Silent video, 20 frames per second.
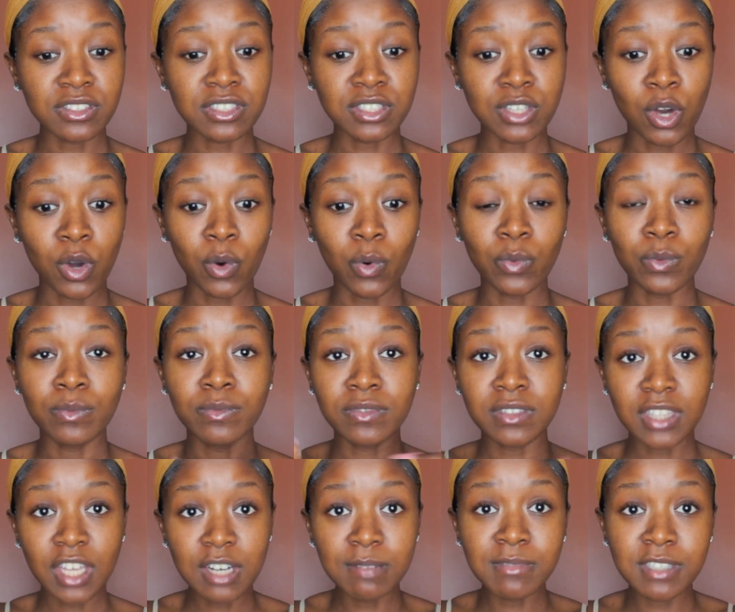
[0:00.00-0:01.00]
So
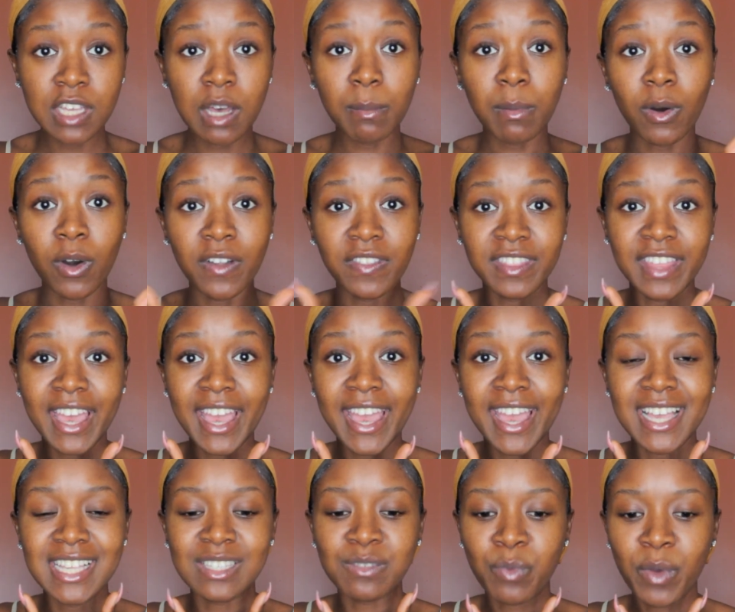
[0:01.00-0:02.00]
thumbs up on
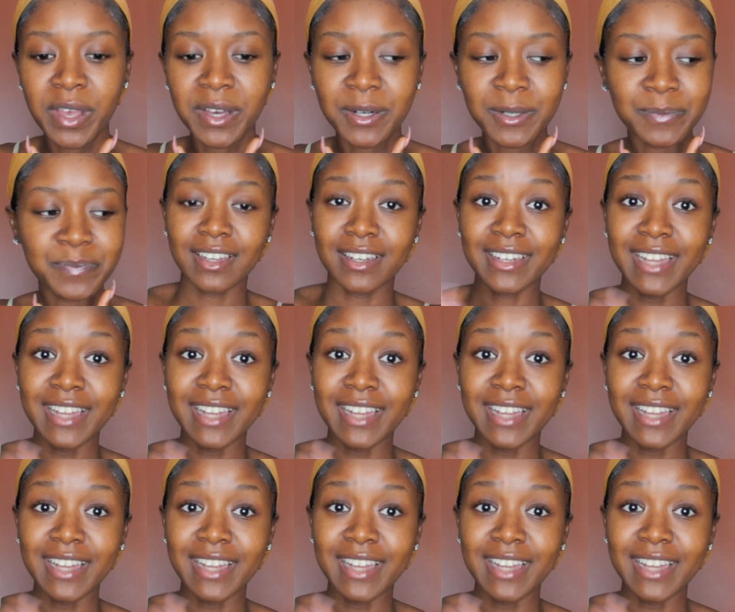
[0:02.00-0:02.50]
that as well.